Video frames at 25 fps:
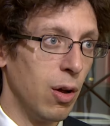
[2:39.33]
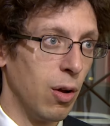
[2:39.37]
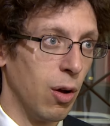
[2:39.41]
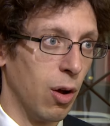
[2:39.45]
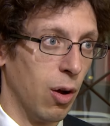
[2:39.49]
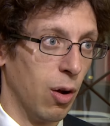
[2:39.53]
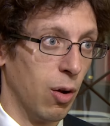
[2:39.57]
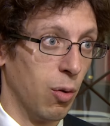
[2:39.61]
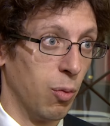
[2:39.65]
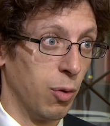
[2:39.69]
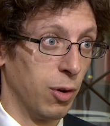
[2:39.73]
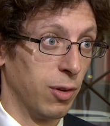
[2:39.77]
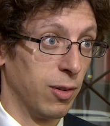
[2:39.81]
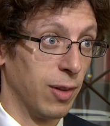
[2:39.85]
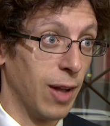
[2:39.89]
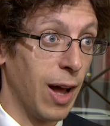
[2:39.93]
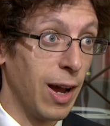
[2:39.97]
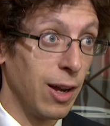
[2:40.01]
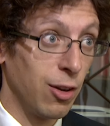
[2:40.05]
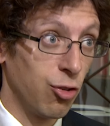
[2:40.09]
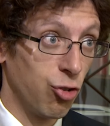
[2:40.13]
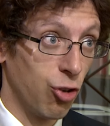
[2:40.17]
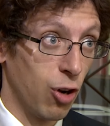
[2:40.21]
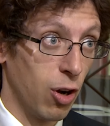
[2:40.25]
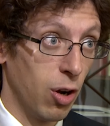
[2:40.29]
with
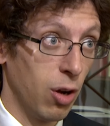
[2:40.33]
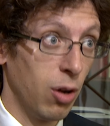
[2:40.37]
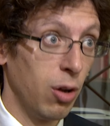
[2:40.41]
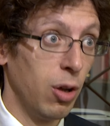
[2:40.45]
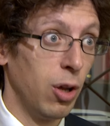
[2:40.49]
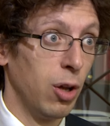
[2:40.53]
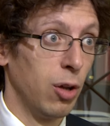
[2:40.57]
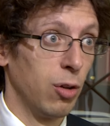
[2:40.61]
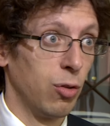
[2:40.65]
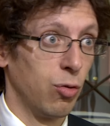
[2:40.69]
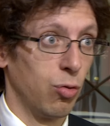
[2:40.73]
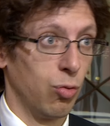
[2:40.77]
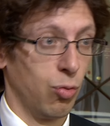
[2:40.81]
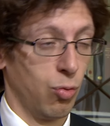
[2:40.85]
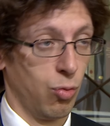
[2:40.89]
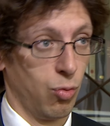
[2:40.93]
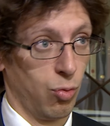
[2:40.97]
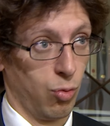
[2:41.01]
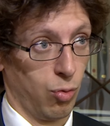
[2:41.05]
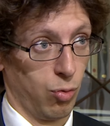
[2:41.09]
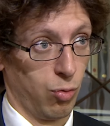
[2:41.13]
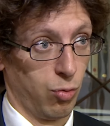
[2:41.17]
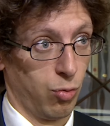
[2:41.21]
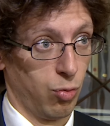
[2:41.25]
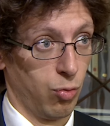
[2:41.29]
Niger
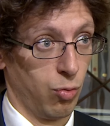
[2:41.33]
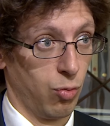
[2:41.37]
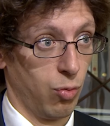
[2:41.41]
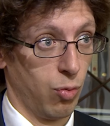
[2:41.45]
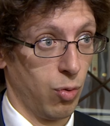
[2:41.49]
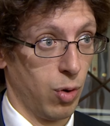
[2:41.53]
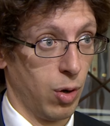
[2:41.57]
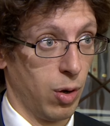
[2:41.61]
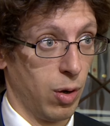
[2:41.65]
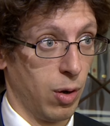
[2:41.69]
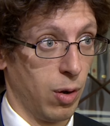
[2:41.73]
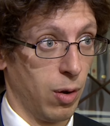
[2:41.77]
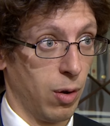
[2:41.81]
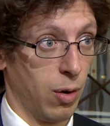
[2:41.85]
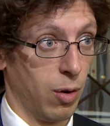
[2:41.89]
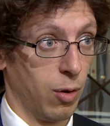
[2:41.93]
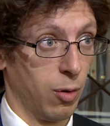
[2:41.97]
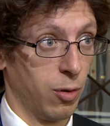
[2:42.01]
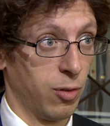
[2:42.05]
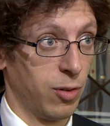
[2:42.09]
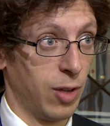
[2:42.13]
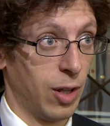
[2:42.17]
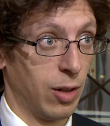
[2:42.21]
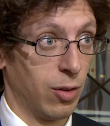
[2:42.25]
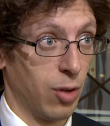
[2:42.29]
to
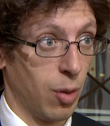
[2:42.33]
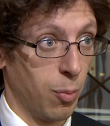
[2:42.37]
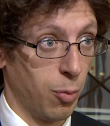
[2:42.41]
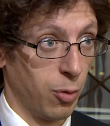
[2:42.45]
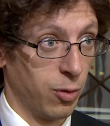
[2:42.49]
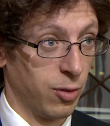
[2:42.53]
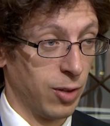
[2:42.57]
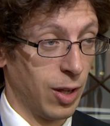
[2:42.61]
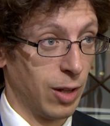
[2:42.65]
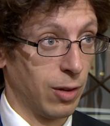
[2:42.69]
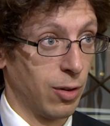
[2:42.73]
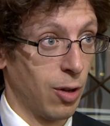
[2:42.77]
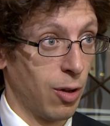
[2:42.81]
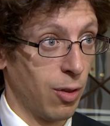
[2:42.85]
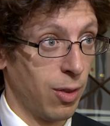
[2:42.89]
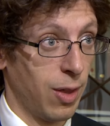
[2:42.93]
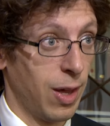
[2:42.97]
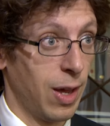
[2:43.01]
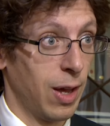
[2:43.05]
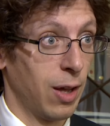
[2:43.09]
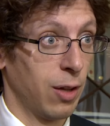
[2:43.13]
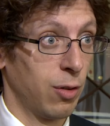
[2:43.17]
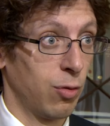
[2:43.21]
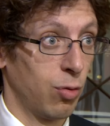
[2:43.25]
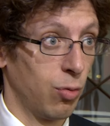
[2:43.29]
set up a center
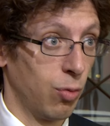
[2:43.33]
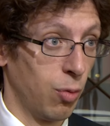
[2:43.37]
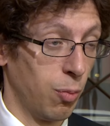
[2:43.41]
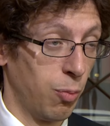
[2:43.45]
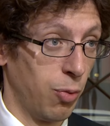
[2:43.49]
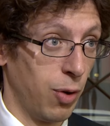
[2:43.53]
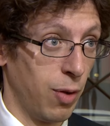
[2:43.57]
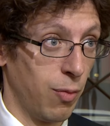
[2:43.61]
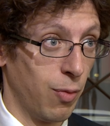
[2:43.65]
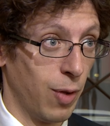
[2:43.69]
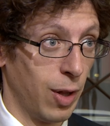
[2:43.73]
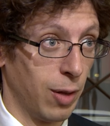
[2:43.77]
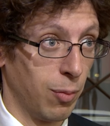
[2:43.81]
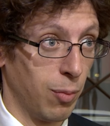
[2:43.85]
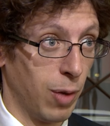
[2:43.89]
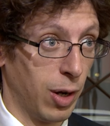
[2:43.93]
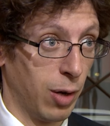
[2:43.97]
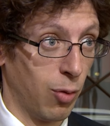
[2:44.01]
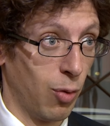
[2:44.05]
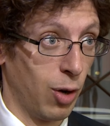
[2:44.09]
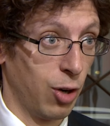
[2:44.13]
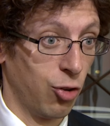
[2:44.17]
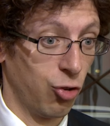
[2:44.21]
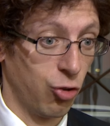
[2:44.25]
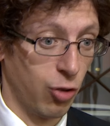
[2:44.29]
there to prevent
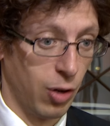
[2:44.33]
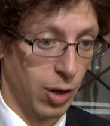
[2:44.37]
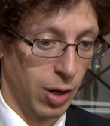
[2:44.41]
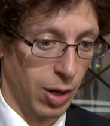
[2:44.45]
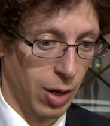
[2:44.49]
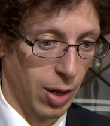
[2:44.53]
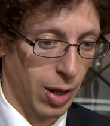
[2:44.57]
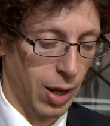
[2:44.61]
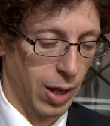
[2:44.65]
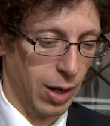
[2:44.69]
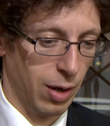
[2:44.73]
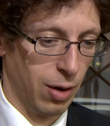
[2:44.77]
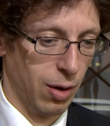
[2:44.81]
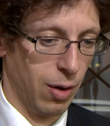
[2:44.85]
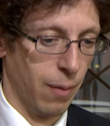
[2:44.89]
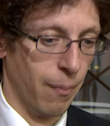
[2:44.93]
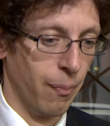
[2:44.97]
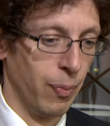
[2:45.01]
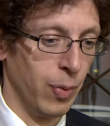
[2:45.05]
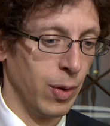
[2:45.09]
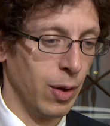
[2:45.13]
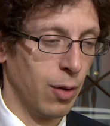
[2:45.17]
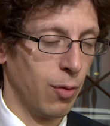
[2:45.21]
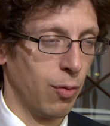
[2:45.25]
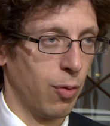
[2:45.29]
migration and
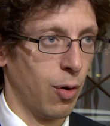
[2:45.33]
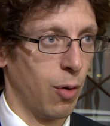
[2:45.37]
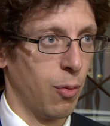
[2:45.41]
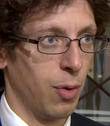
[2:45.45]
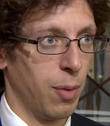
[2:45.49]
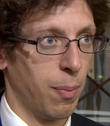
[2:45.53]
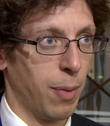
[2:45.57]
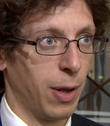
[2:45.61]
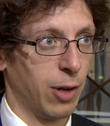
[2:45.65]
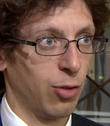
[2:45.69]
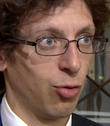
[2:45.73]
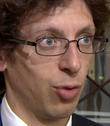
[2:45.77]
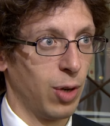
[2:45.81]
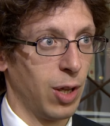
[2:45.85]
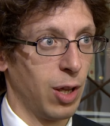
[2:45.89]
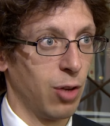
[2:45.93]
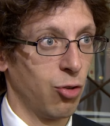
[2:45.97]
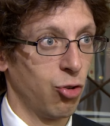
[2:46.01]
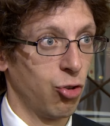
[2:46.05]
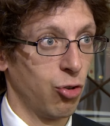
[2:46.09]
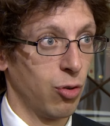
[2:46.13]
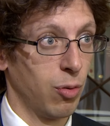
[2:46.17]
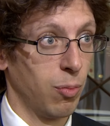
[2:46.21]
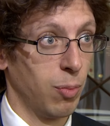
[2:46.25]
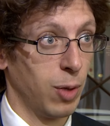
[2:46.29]
for
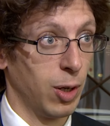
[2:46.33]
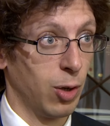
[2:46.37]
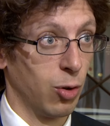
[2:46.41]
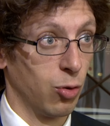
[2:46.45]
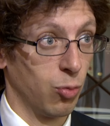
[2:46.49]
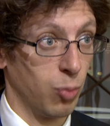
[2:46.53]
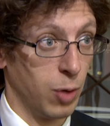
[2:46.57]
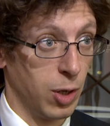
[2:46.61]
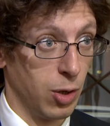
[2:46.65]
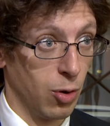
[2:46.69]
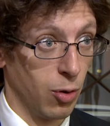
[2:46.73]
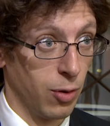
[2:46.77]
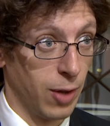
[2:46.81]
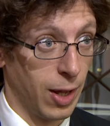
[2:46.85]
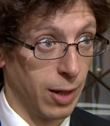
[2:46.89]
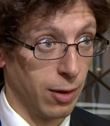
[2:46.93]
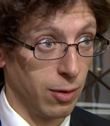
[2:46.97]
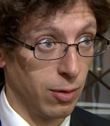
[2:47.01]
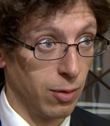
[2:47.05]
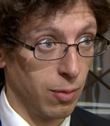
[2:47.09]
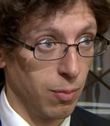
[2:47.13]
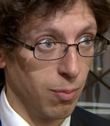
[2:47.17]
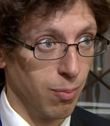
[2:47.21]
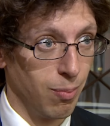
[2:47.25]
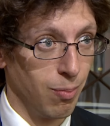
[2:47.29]
repatriation, because we know
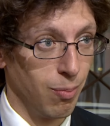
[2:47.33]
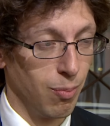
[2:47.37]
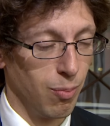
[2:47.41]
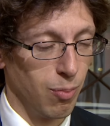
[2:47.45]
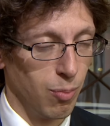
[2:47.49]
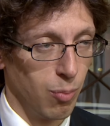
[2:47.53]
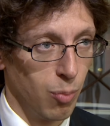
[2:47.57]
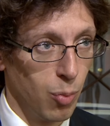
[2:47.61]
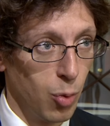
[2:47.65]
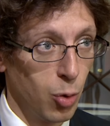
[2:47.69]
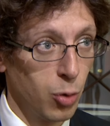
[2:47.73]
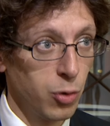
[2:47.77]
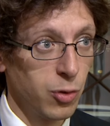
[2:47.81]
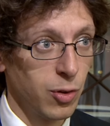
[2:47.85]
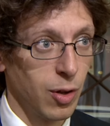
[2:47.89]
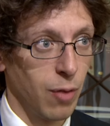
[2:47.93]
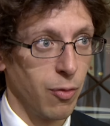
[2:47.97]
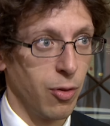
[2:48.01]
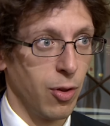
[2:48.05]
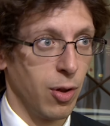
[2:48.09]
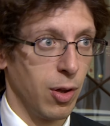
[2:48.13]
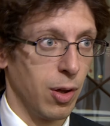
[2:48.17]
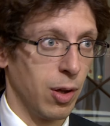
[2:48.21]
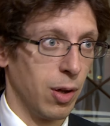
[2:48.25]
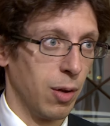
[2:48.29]
that most of
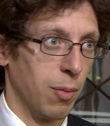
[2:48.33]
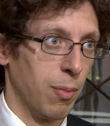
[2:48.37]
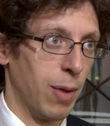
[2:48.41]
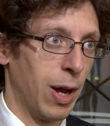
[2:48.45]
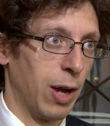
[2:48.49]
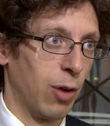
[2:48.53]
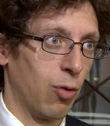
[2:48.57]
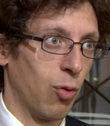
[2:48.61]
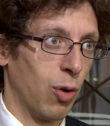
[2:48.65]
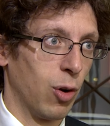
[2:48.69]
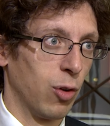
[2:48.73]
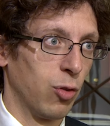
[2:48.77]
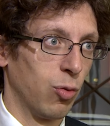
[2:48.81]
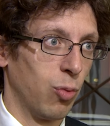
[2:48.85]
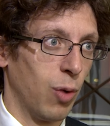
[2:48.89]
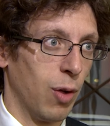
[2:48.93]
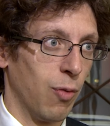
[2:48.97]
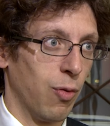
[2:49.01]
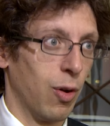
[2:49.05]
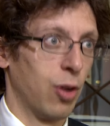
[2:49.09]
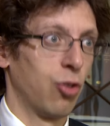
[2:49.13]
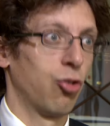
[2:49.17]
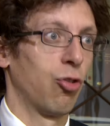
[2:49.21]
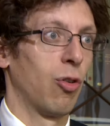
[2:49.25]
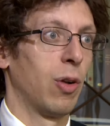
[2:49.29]
the migrants who
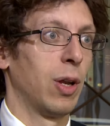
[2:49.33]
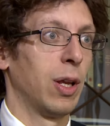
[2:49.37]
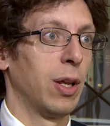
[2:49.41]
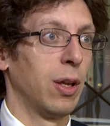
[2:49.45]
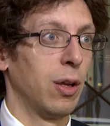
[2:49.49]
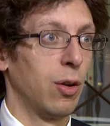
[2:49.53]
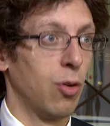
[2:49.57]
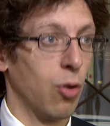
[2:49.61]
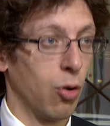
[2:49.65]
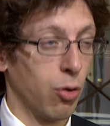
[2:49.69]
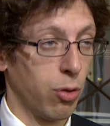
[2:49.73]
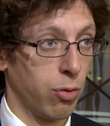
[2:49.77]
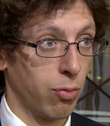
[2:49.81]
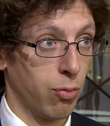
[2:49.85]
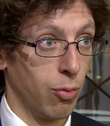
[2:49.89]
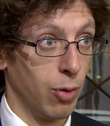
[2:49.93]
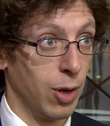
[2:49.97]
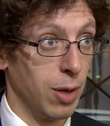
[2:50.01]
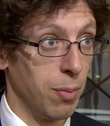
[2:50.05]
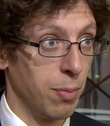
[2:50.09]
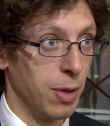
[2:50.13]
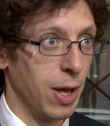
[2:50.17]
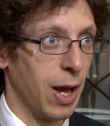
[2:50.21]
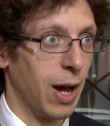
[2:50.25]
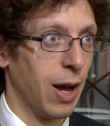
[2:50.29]
eventually go through
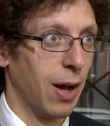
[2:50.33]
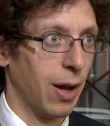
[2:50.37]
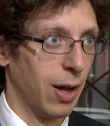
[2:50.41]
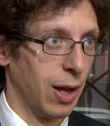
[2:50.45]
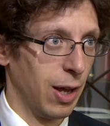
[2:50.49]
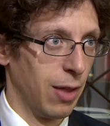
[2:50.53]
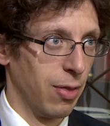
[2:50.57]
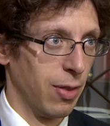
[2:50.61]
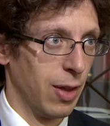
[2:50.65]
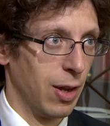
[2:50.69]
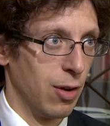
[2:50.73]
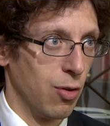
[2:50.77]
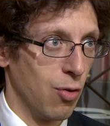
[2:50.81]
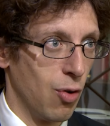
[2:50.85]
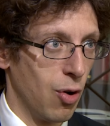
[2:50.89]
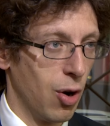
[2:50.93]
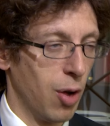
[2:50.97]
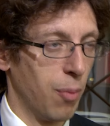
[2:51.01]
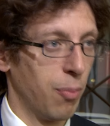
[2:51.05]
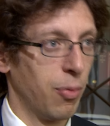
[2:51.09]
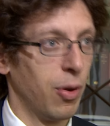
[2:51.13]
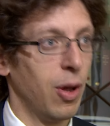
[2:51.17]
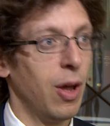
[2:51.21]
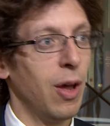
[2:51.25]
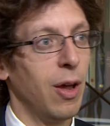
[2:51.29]
Libya and then
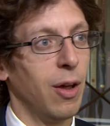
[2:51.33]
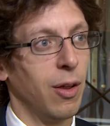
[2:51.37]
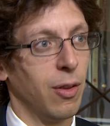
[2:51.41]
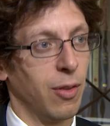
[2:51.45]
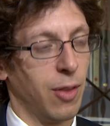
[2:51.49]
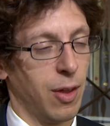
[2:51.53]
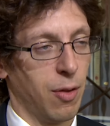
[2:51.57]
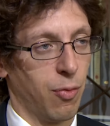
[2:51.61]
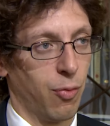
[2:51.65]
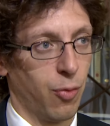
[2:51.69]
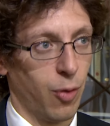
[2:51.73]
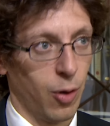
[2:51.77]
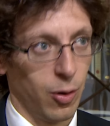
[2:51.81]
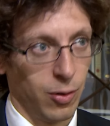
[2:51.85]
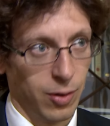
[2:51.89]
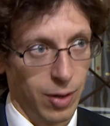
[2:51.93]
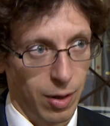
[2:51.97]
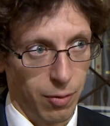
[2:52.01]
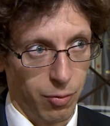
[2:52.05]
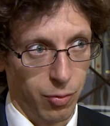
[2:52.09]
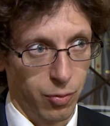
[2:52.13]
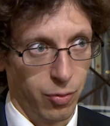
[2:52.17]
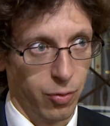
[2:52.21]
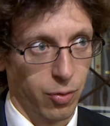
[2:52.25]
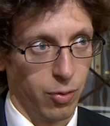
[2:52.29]
Europe, they first
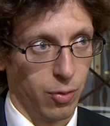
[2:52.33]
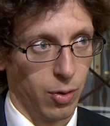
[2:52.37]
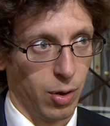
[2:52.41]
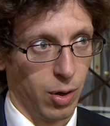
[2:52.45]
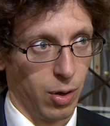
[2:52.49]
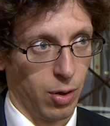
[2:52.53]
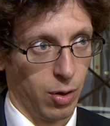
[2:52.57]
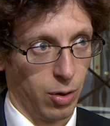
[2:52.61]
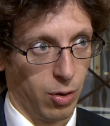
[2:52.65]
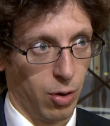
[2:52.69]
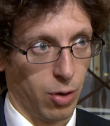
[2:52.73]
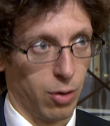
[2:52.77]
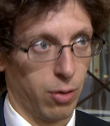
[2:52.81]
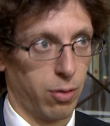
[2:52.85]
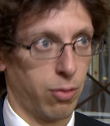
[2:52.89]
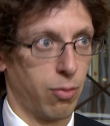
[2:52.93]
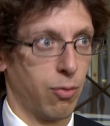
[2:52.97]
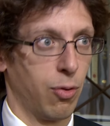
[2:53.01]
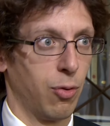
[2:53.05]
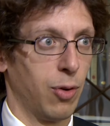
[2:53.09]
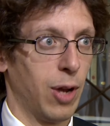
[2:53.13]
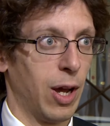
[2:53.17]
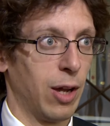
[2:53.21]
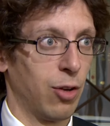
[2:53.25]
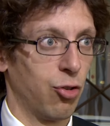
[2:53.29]
have gone
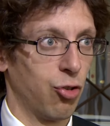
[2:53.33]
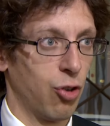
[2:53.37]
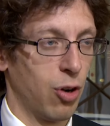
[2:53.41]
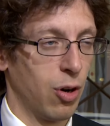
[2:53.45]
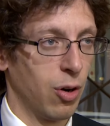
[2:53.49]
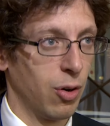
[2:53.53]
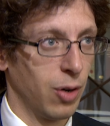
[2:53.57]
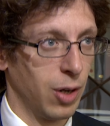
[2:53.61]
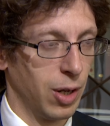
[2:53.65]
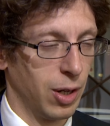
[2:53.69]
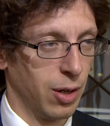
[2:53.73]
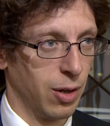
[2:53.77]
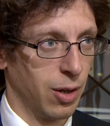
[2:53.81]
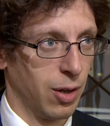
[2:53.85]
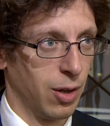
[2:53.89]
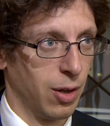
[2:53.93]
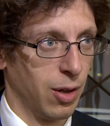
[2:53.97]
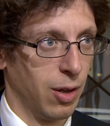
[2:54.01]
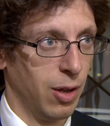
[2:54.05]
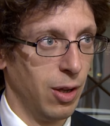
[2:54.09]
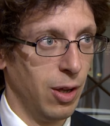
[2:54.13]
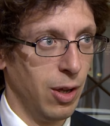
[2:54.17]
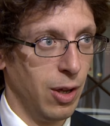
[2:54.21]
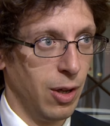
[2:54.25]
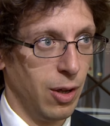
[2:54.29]
through Niger
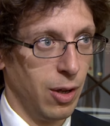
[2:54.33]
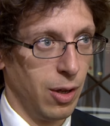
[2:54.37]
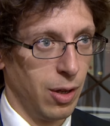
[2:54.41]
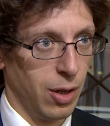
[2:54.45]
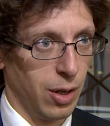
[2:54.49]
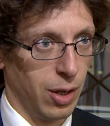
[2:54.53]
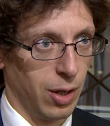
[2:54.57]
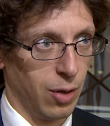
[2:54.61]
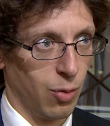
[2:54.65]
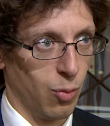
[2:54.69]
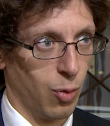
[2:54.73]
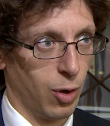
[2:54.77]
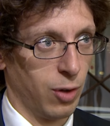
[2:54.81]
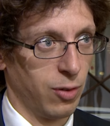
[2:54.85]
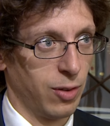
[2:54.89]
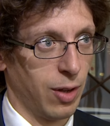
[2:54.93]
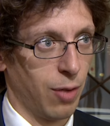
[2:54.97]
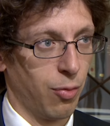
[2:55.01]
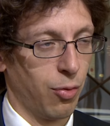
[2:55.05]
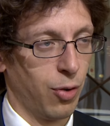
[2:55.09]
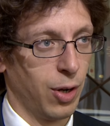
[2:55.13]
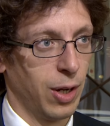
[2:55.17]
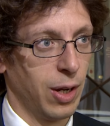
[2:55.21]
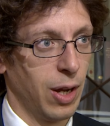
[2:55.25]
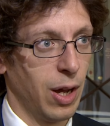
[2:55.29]
in West
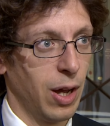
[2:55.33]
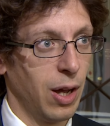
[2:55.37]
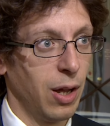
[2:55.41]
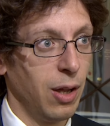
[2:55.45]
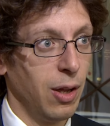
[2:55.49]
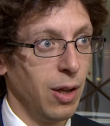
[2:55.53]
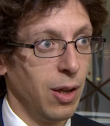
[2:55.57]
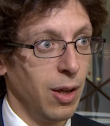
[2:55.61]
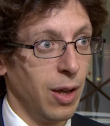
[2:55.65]
Africa.